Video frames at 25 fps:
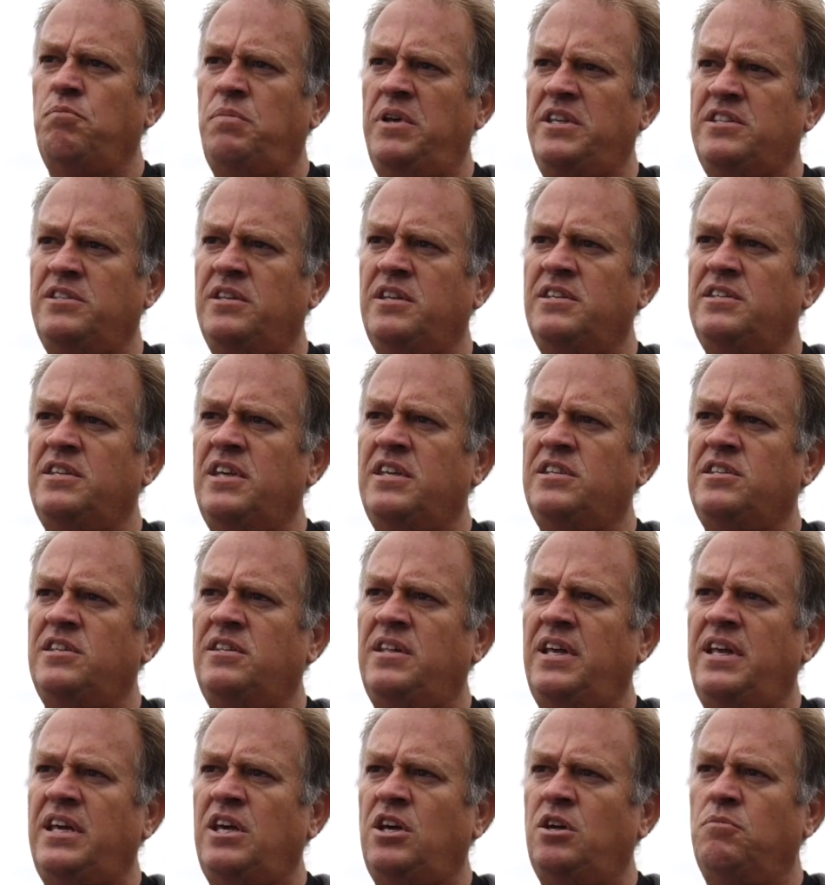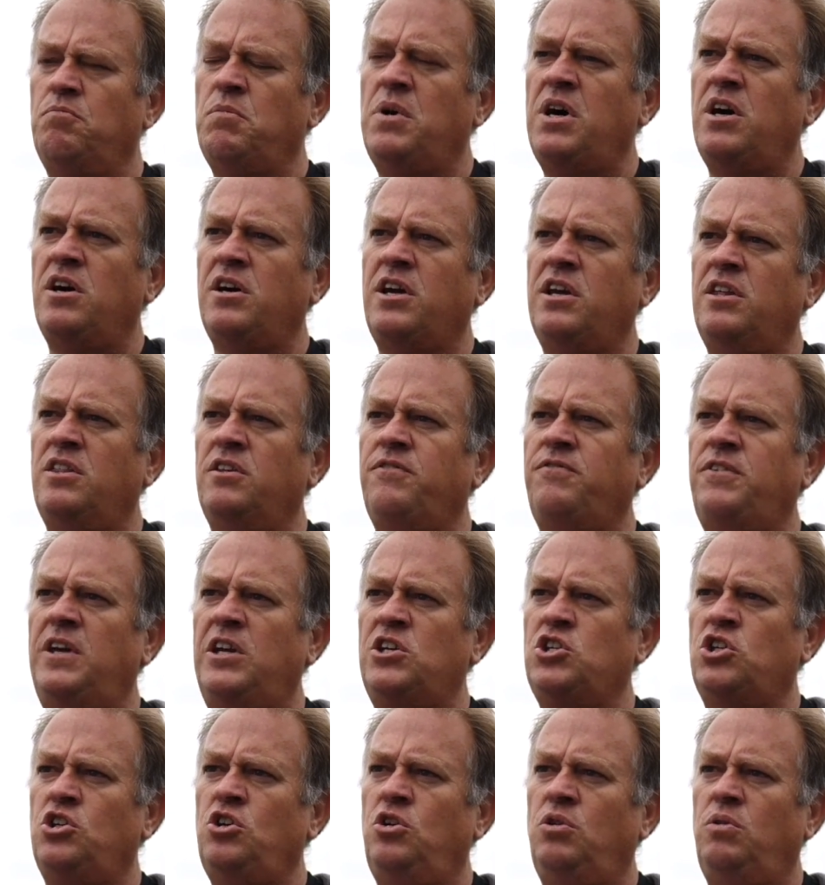businesses and they can market the
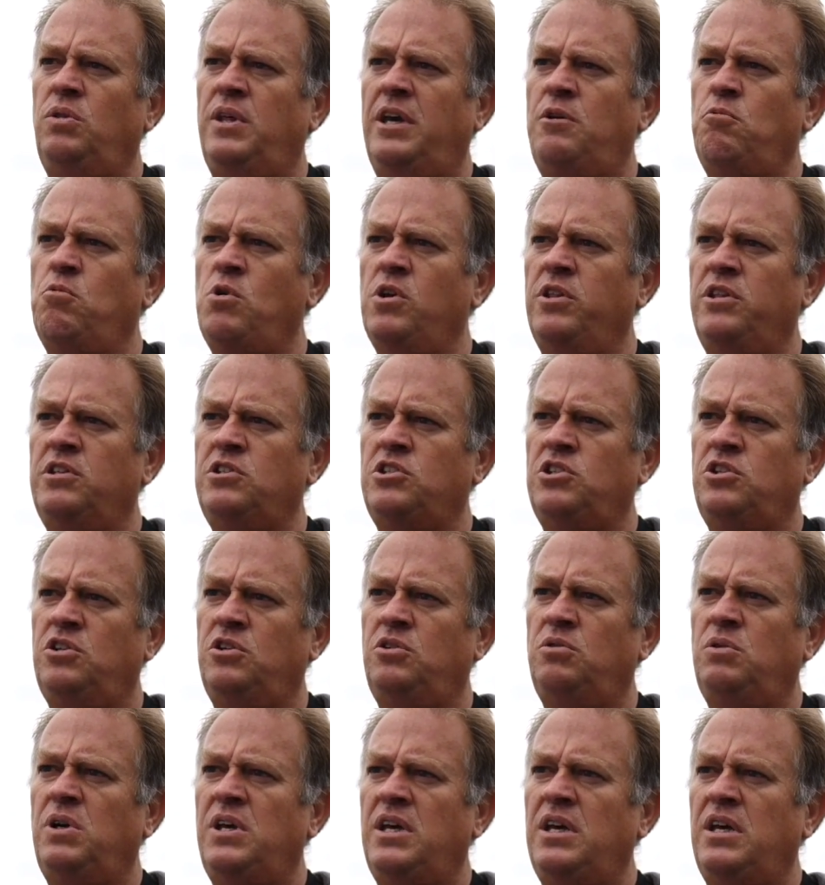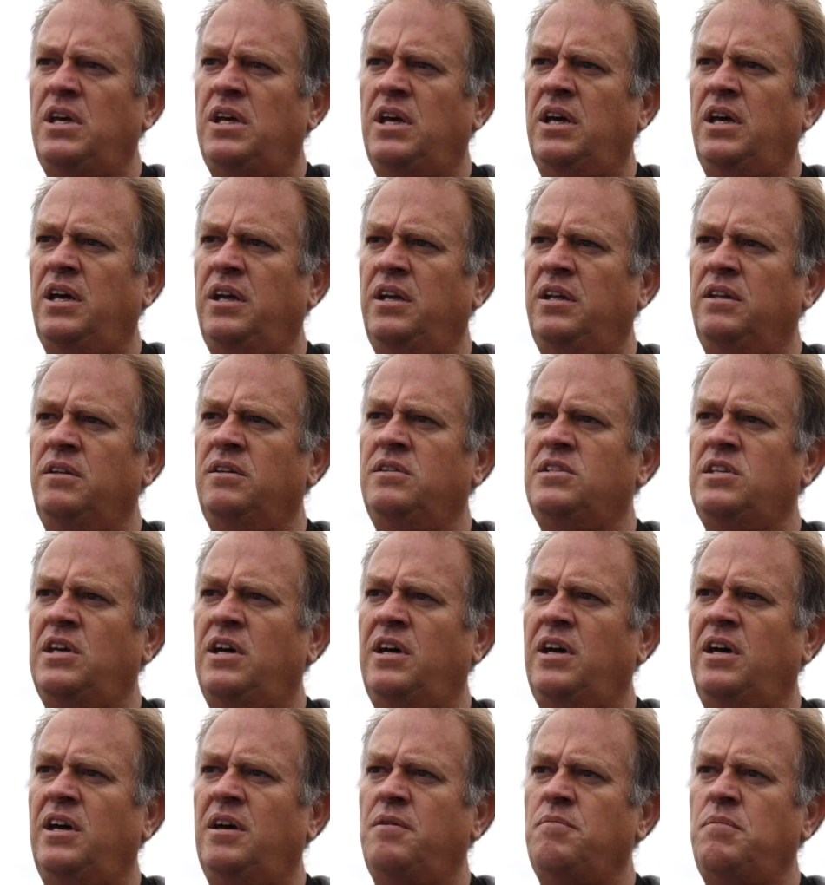fish to who they want to. And
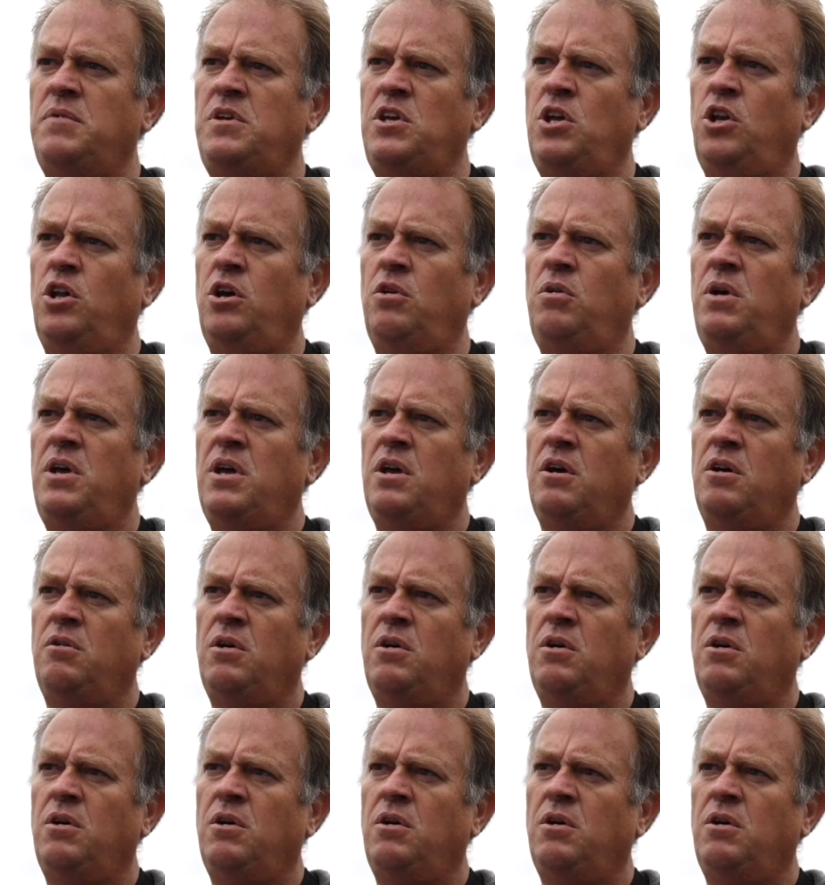you know,